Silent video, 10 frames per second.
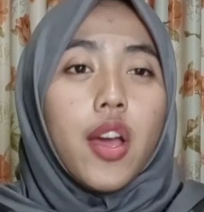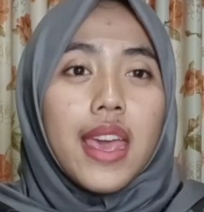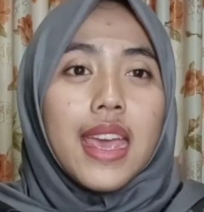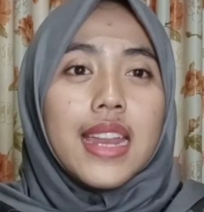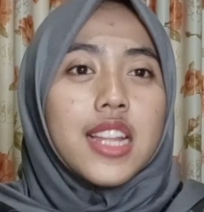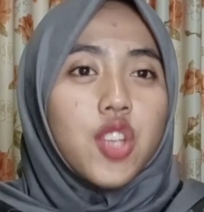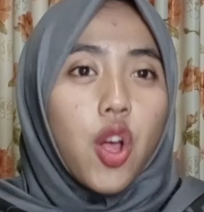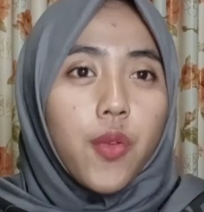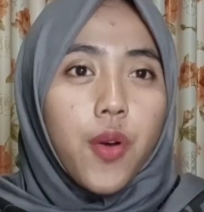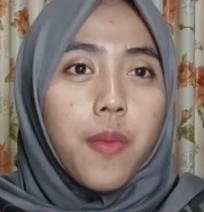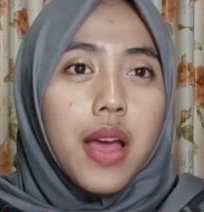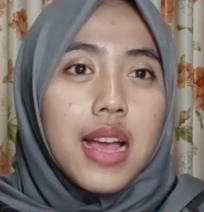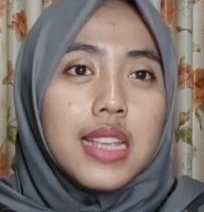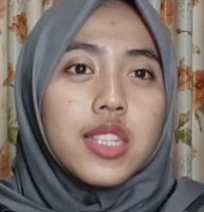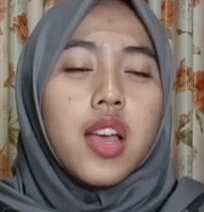Okay, that's all from
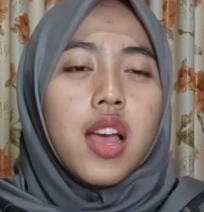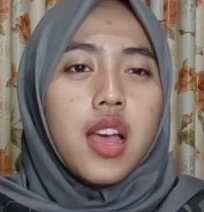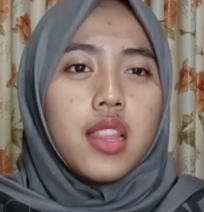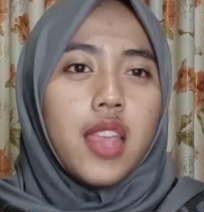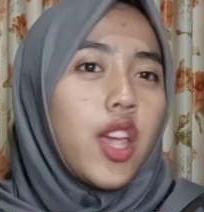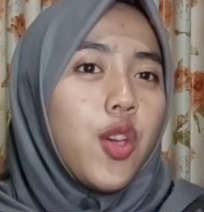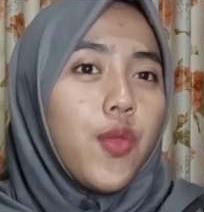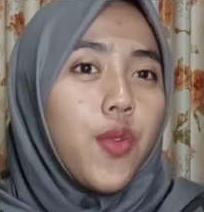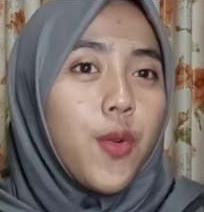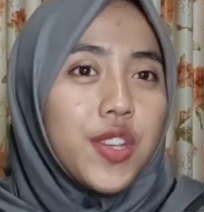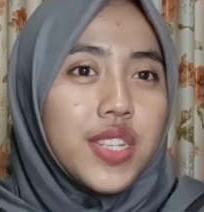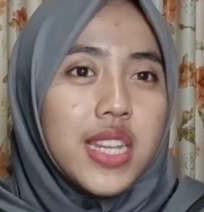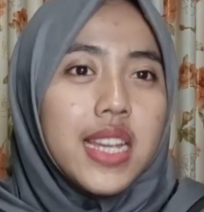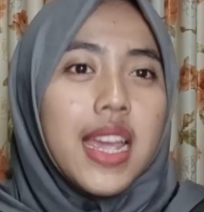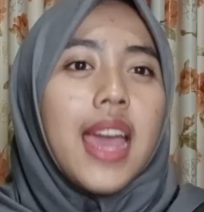us. Thank you for
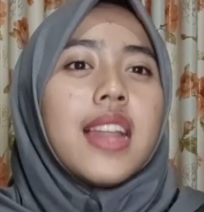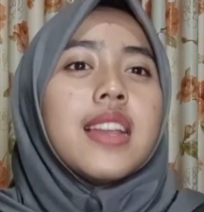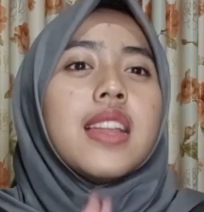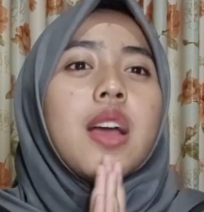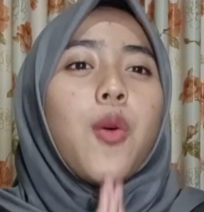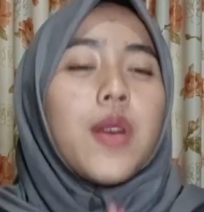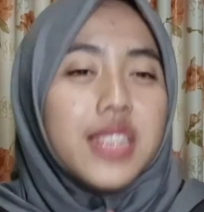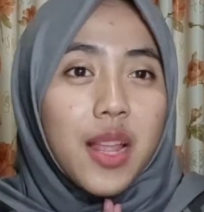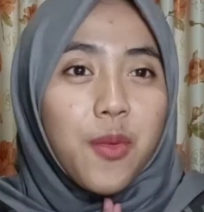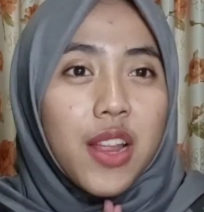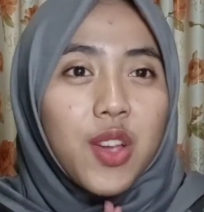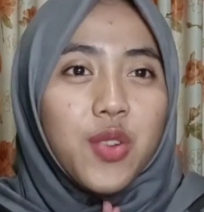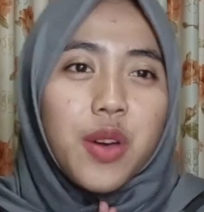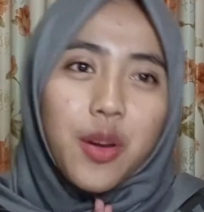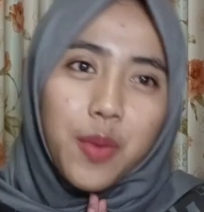watching and
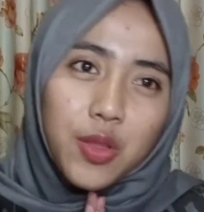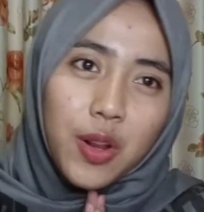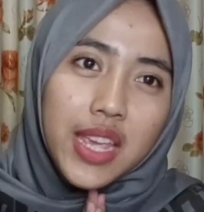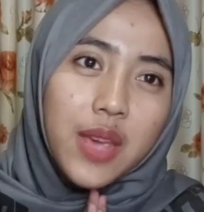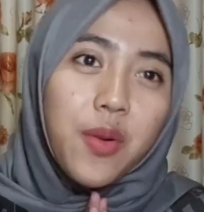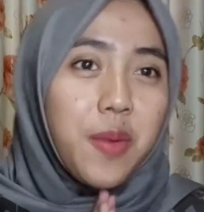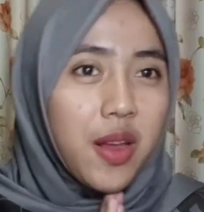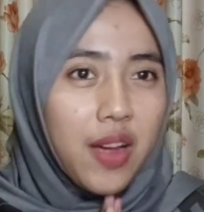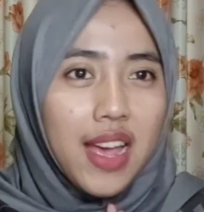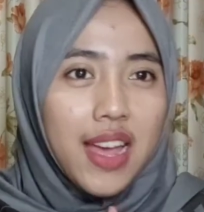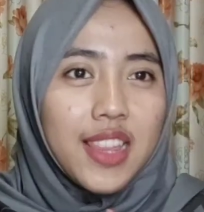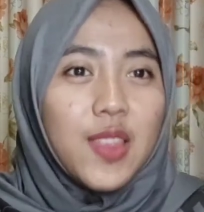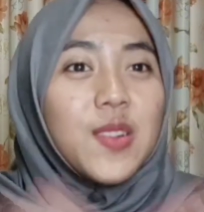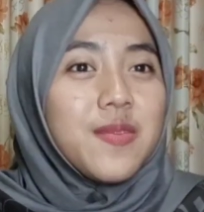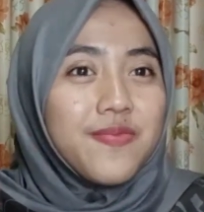wassalamualaikum warahmatullahi
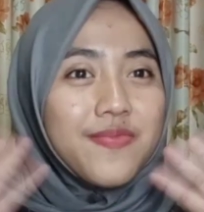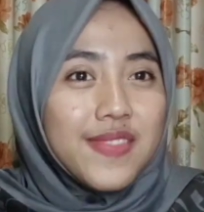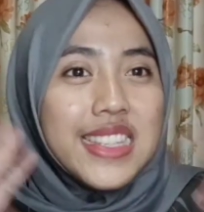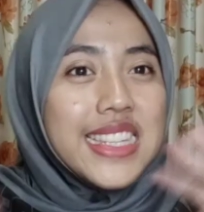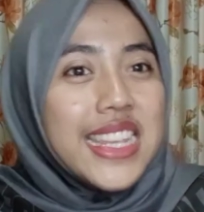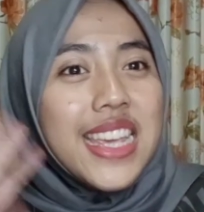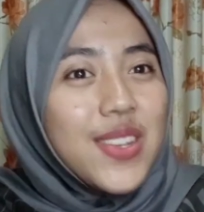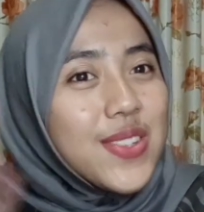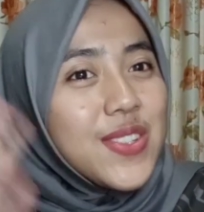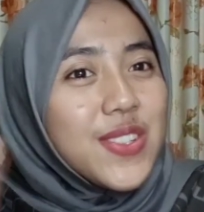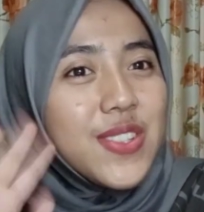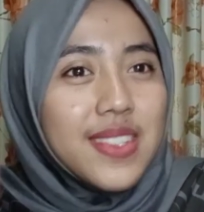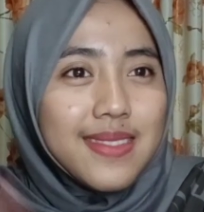wabarakatuh. See you.